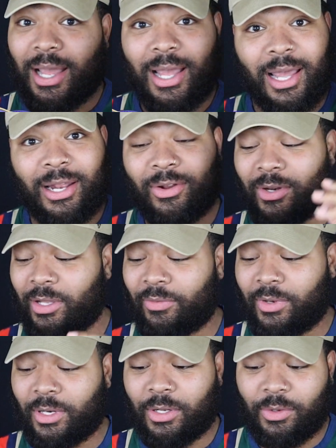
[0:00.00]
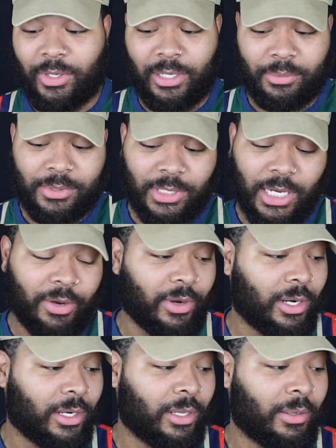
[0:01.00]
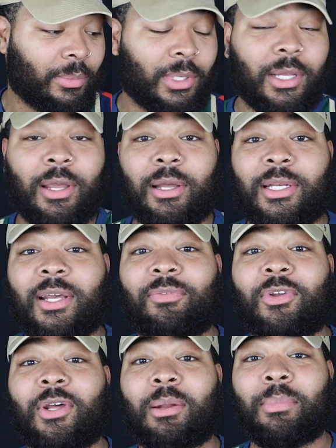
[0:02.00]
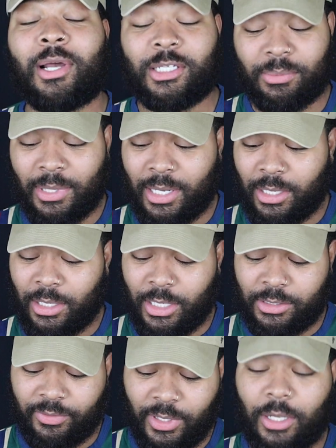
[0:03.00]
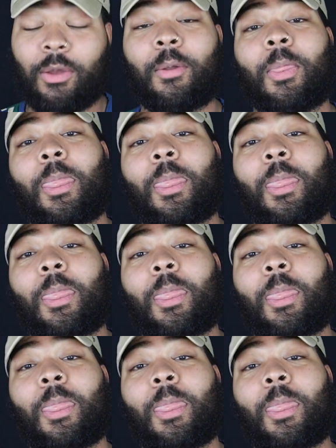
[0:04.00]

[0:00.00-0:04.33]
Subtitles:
I don't even know what I'm saying right now. But yeah, I'm definitely going to bounce back in the next video.